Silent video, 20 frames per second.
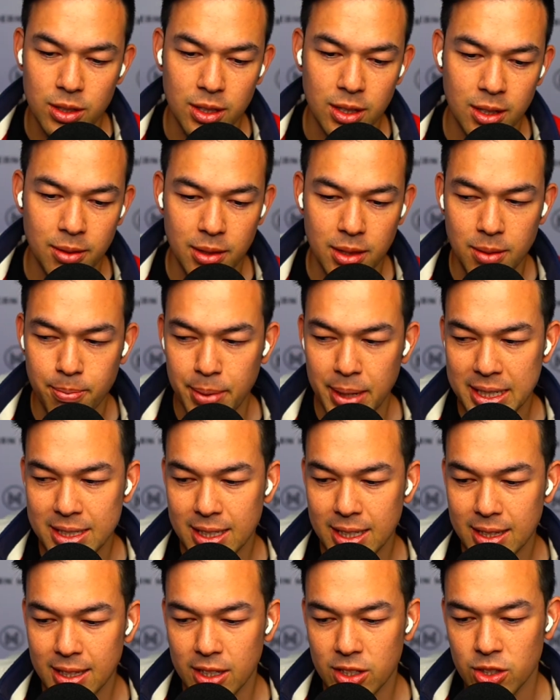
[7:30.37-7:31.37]
the best
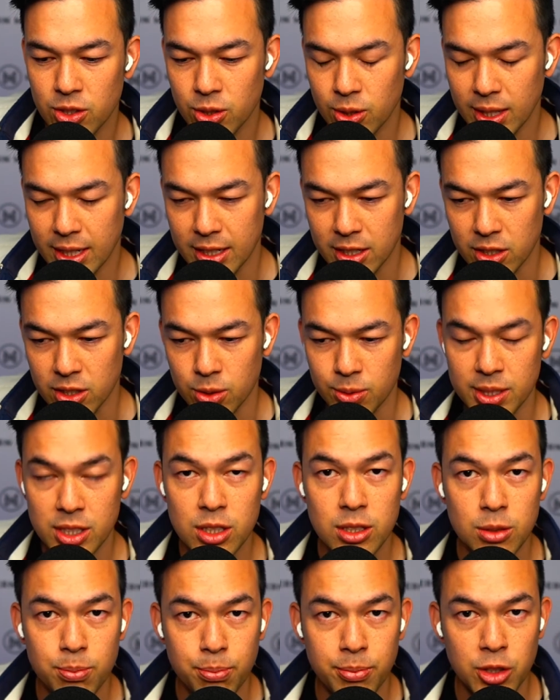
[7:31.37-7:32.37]
thing that you need to do
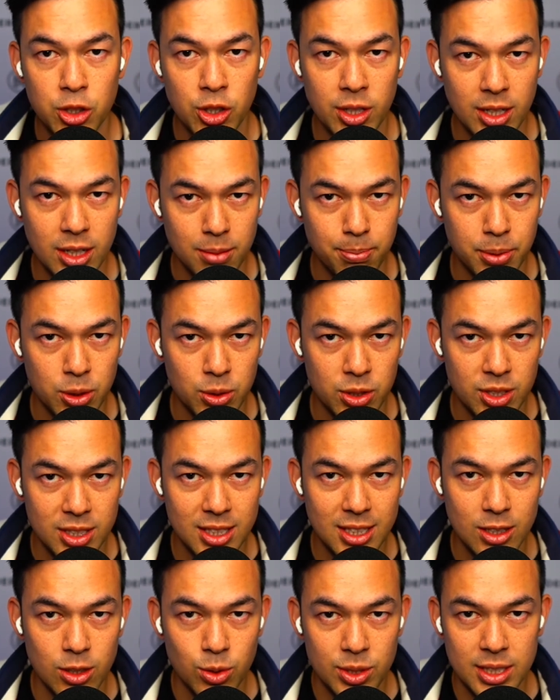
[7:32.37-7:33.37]
is you need to build your
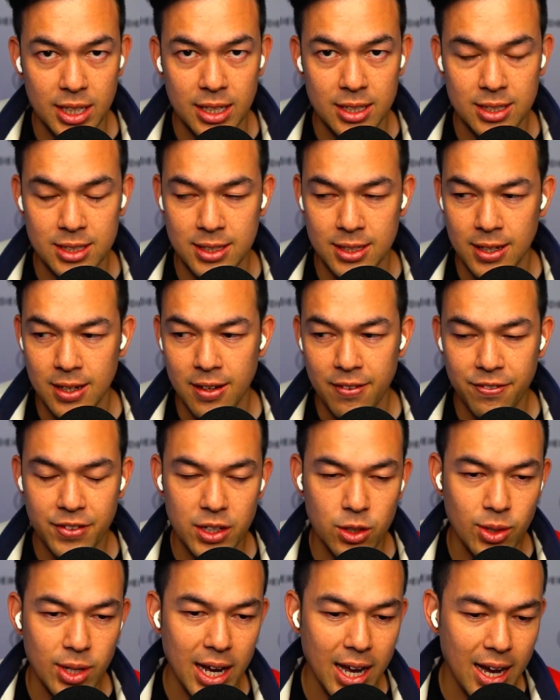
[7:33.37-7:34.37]
skill sets,
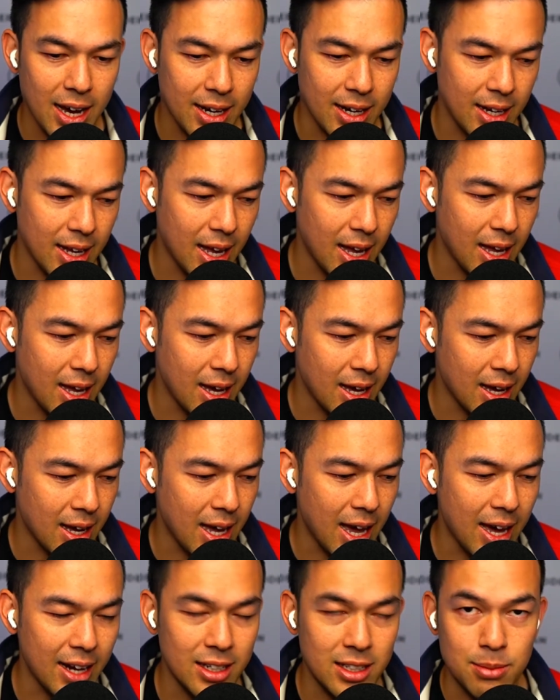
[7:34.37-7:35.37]
figure out how to
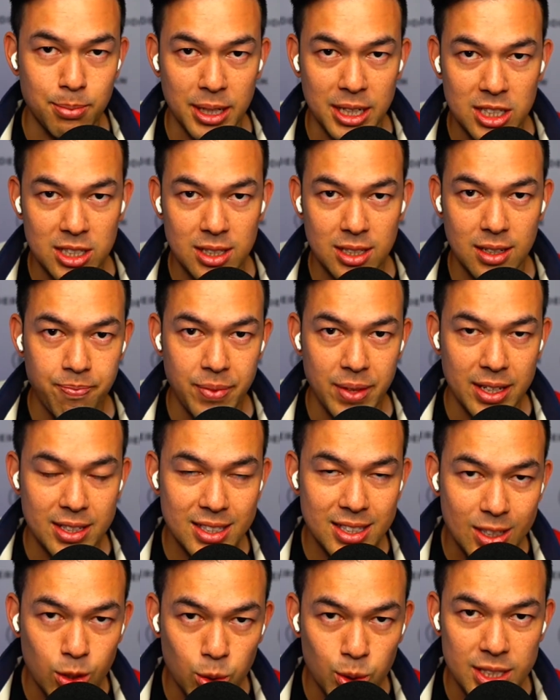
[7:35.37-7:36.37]
add as much
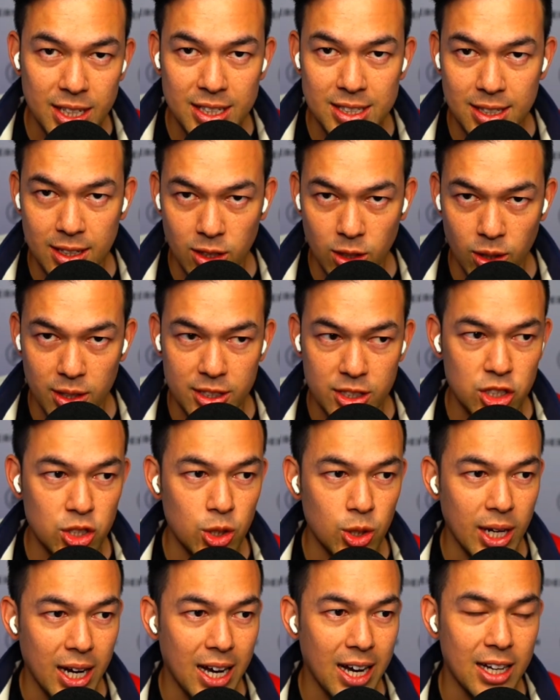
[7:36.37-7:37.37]
skill sets and knowledge
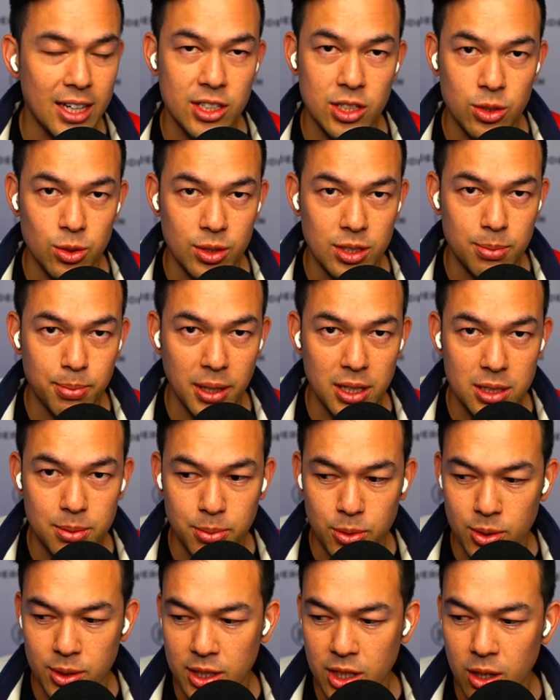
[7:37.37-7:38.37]
to your arsenal as
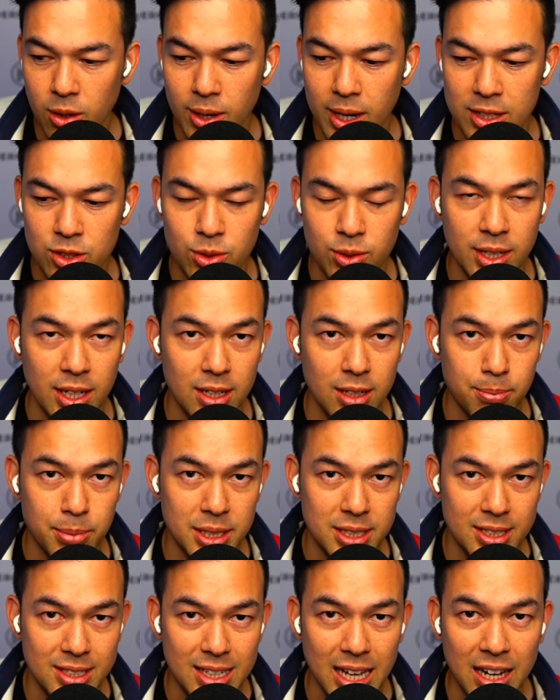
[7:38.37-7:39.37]
possible, and go out to another
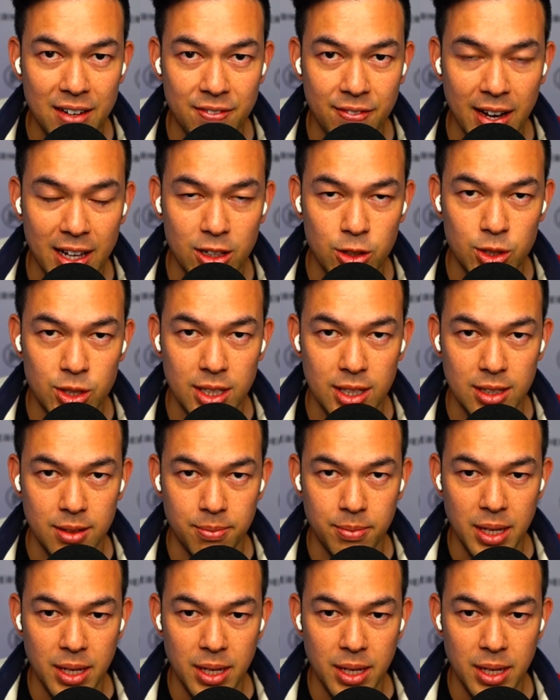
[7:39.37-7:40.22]
business, add value to them,